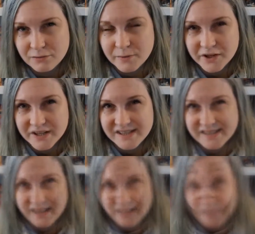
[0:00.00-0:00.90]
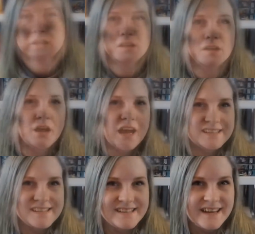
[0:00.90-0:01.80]
for my case at least.
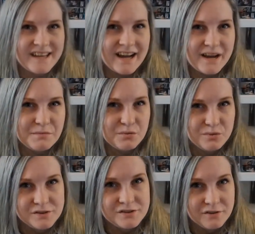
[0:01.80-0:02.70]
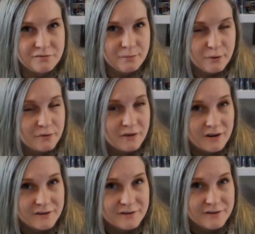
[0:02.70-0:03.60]
As I said, I'm the worst of both
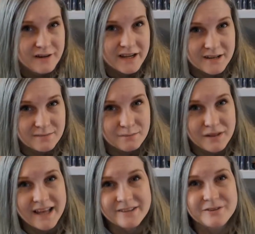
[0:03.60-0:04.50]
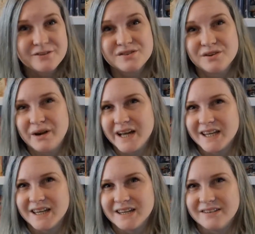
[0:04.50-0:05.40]
gardener and planner, so I
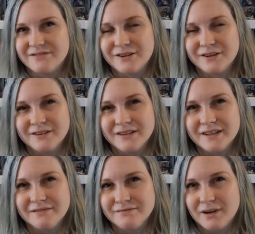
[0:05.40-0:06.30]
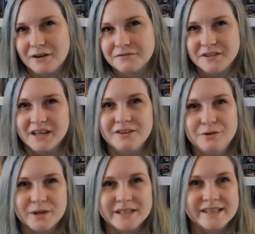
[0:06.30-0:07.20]
can fairly often get
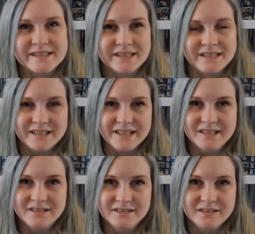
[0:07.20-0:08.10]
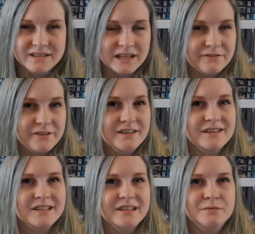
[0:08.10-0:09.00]
new ideas that I
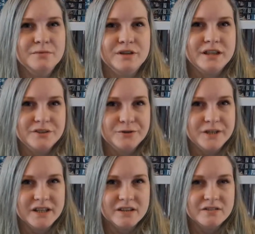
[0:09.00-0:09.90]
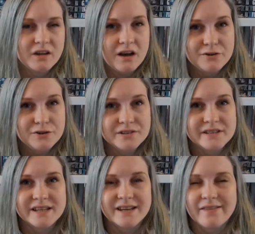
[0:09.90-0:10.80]
feel I need to put into the
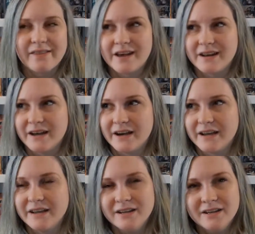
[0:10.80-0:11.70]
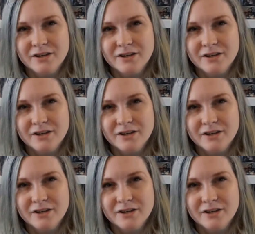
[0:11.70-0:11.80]
novels, and then I